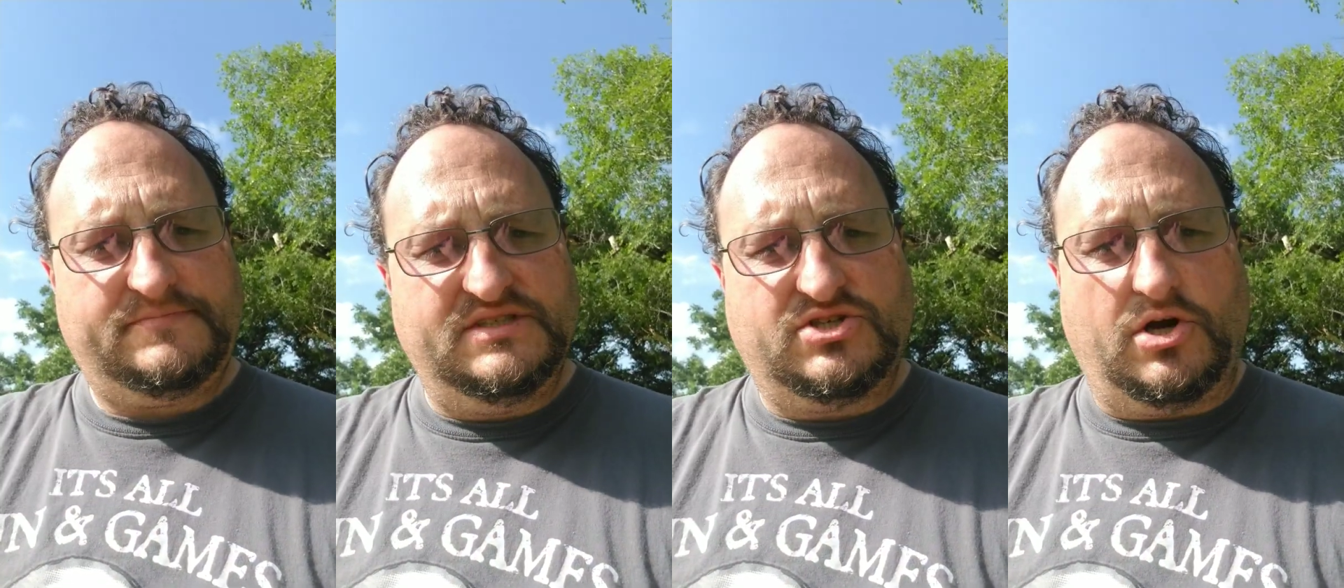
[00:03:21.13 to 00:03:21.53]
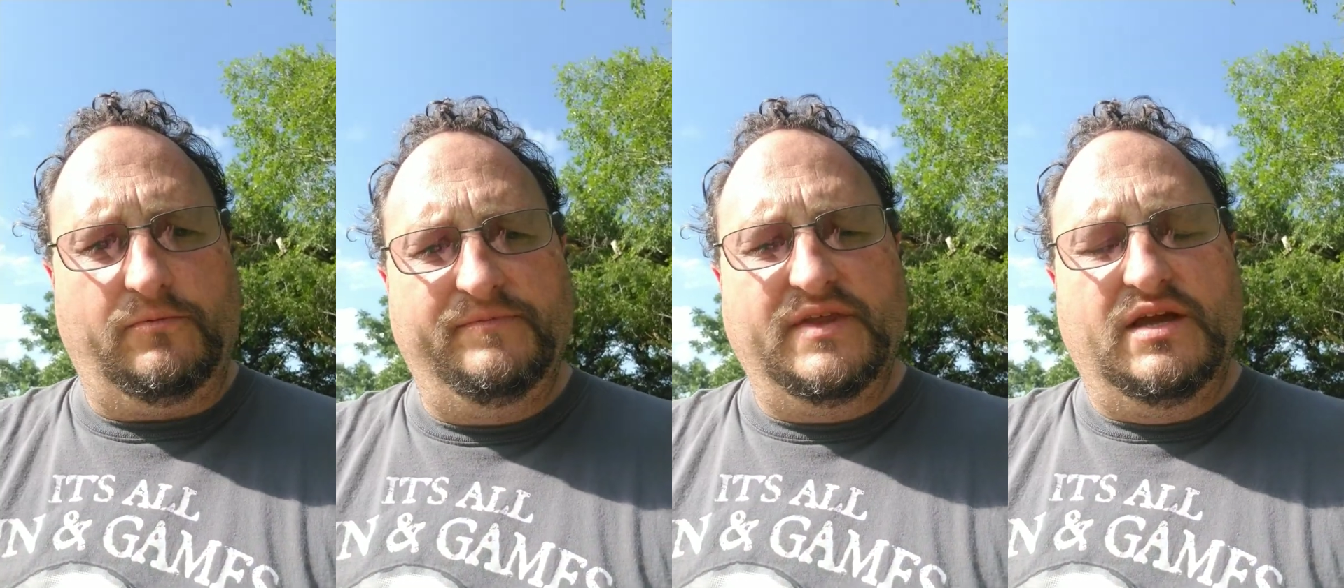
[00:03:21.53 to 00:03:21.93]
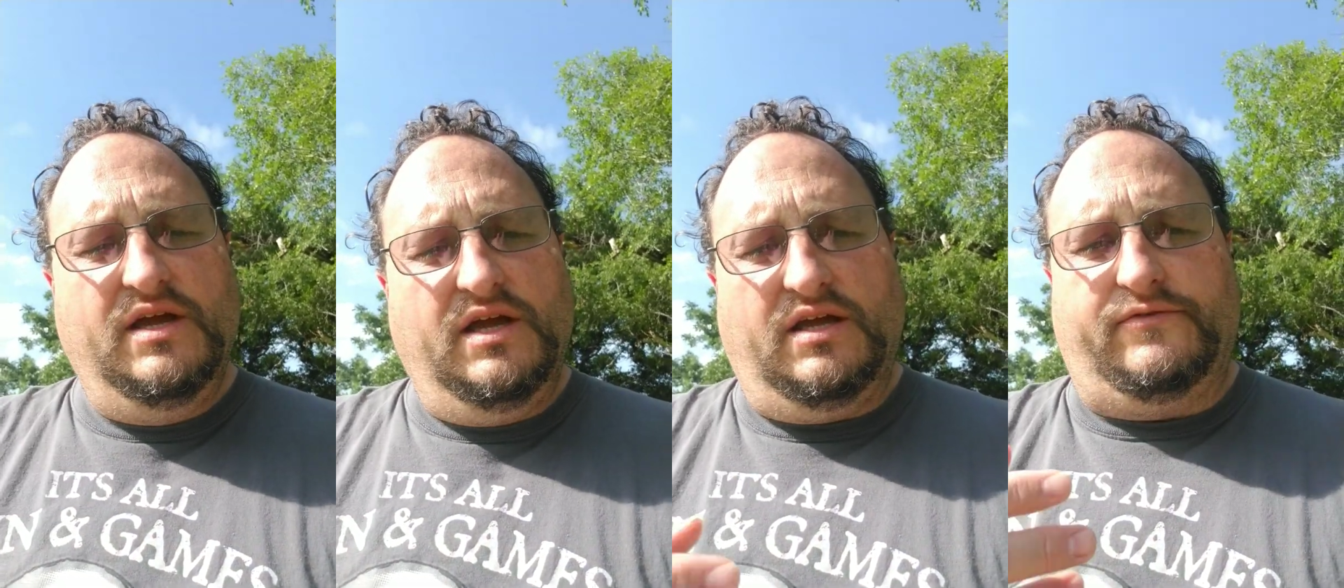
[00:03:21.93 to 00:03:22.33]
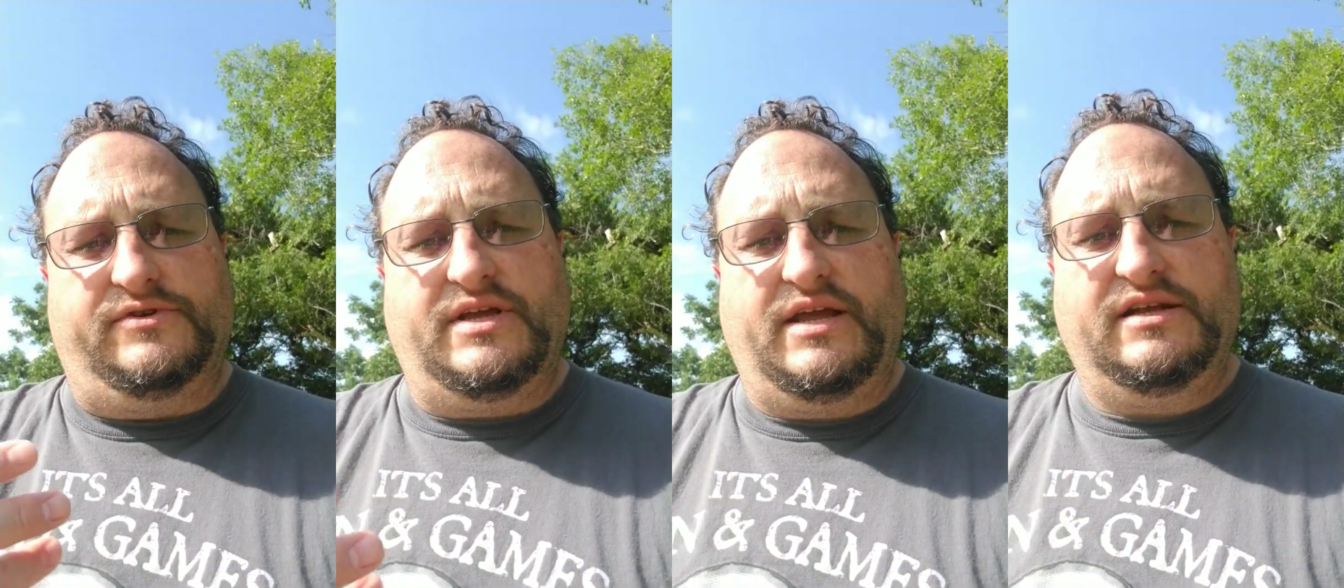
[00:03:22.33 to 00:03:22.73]
So, if you're
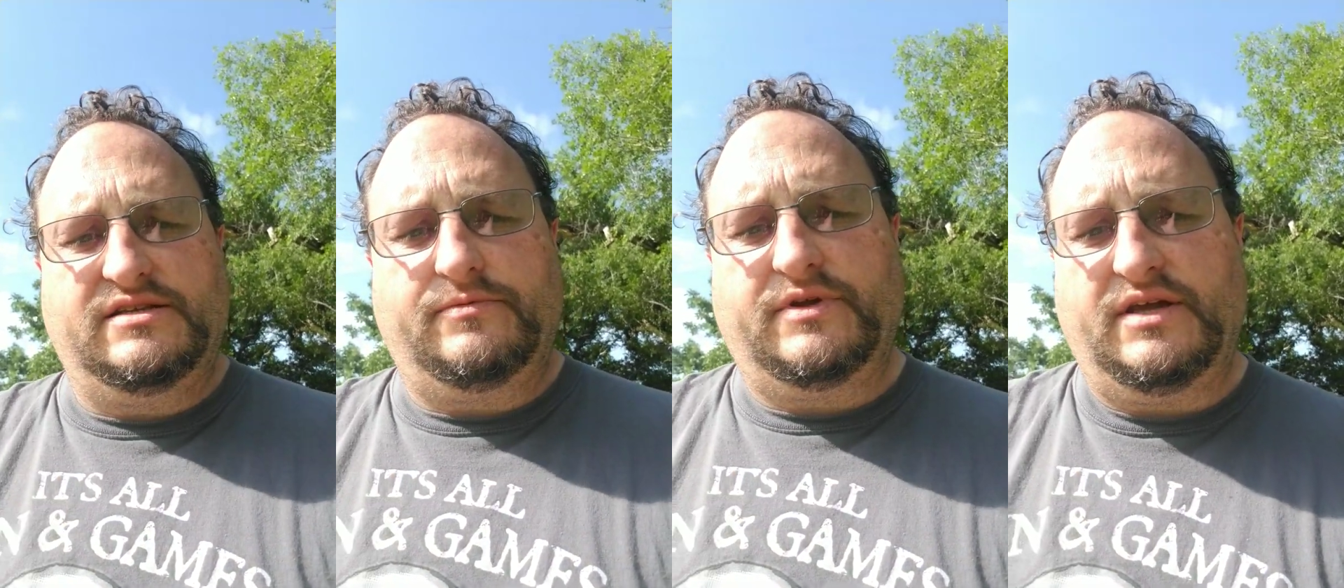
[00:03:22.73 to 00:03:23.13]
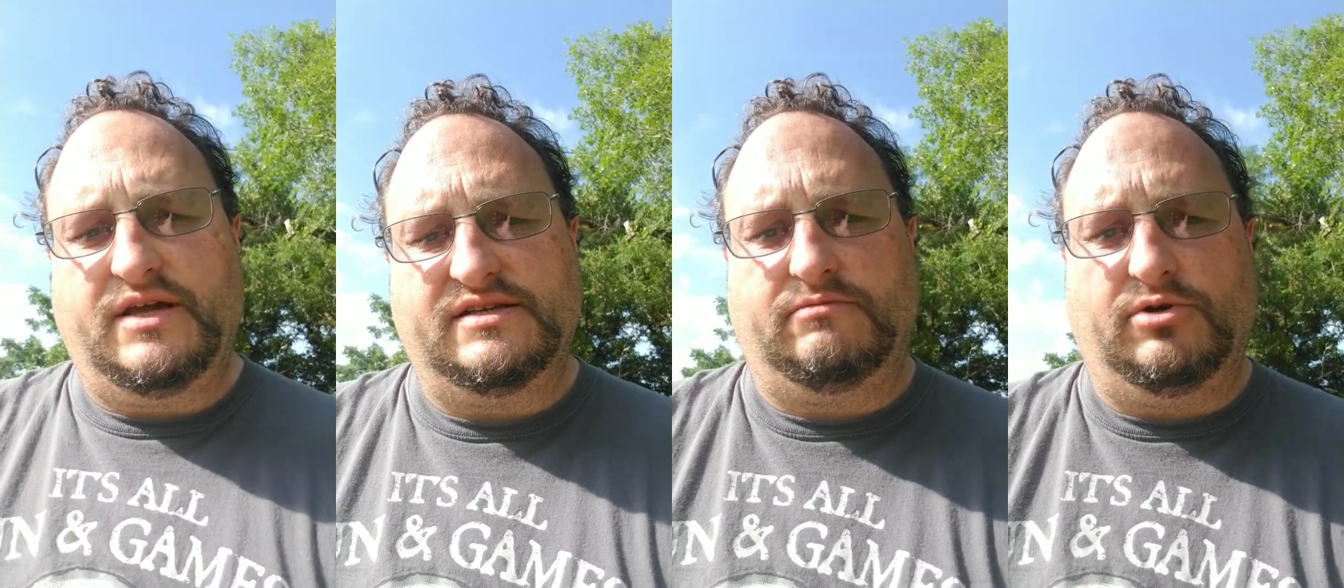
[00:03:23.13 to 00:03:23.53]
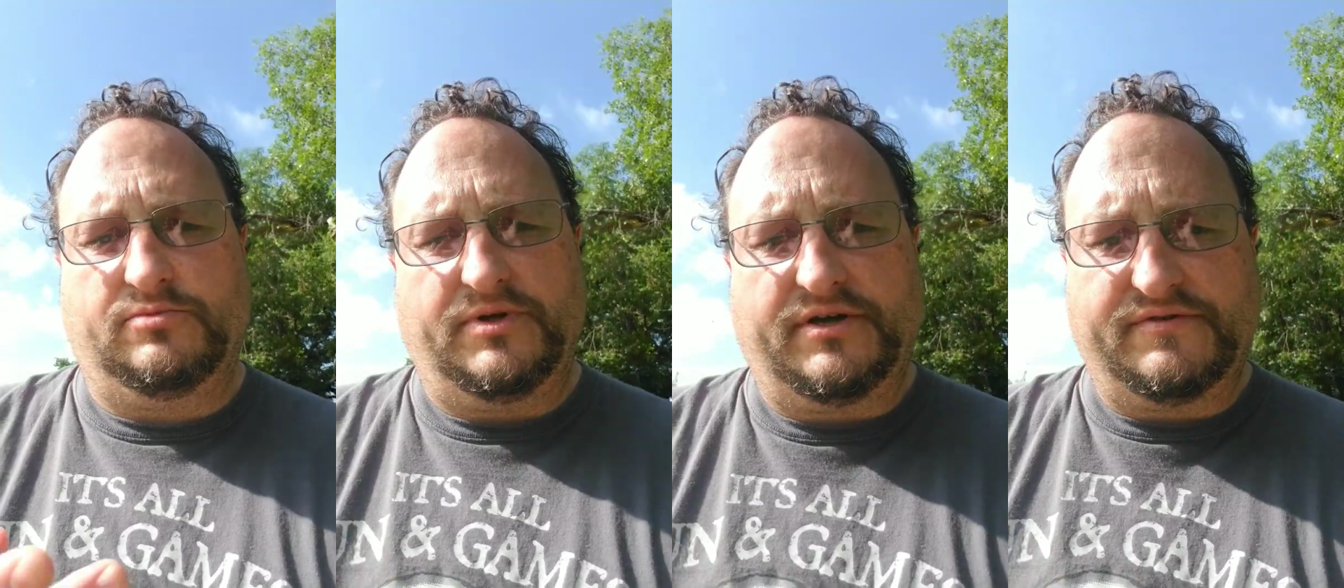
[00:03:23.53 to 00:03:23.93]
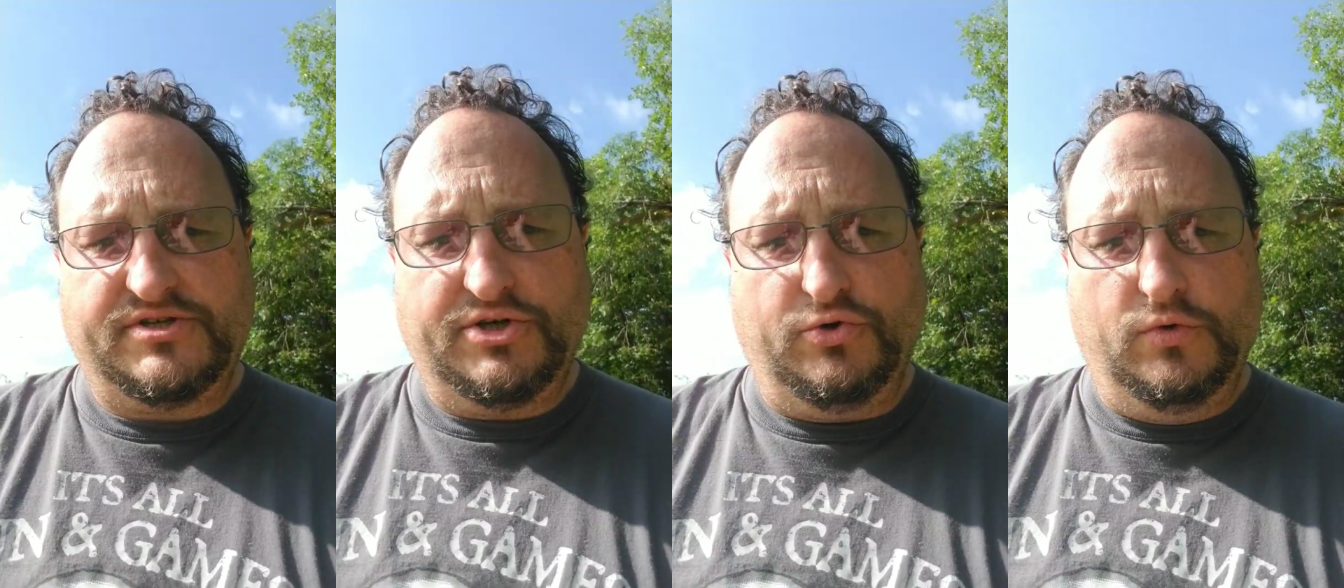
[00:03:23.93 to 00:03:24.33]
taking something that has a multiplier of
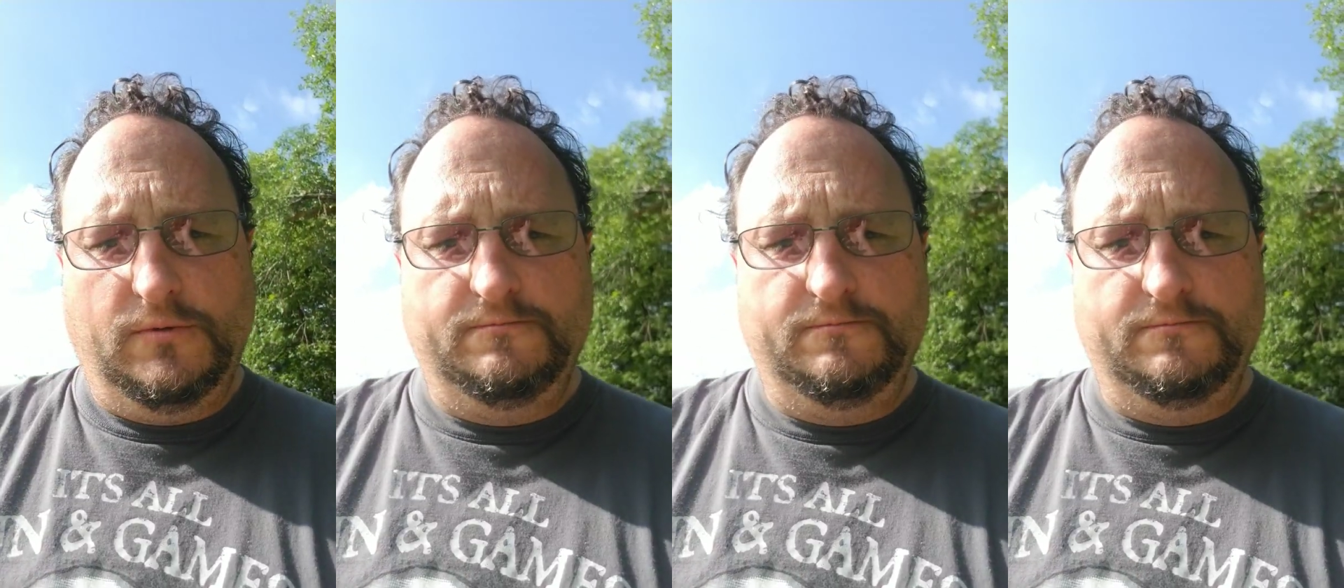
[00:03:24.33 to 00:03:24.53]
2,